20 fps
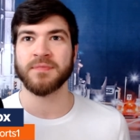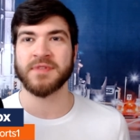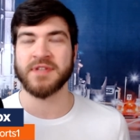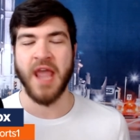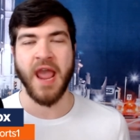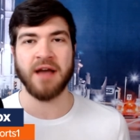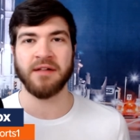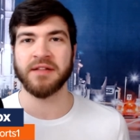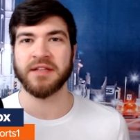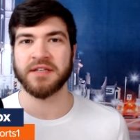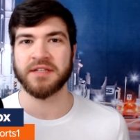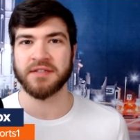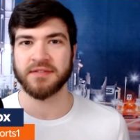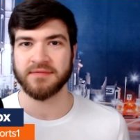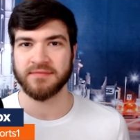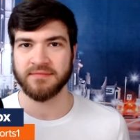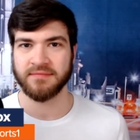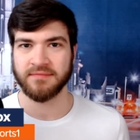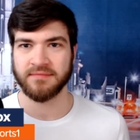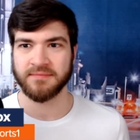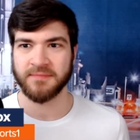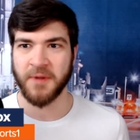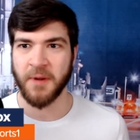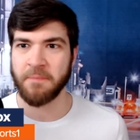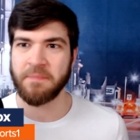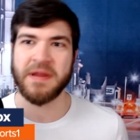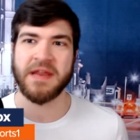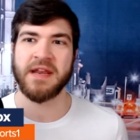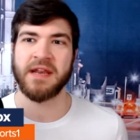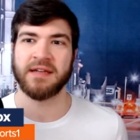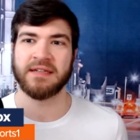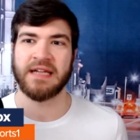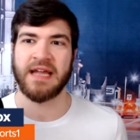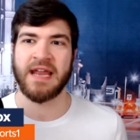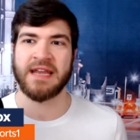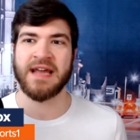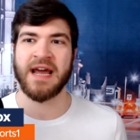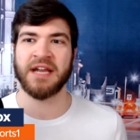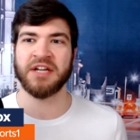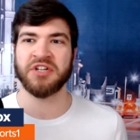talent competing
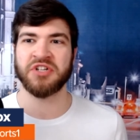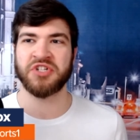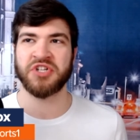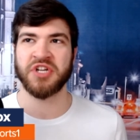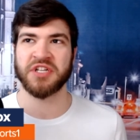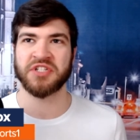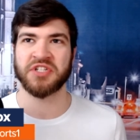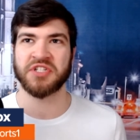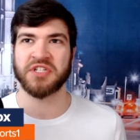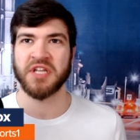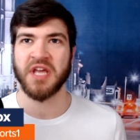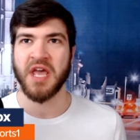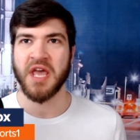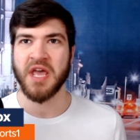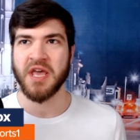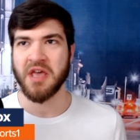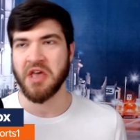and not just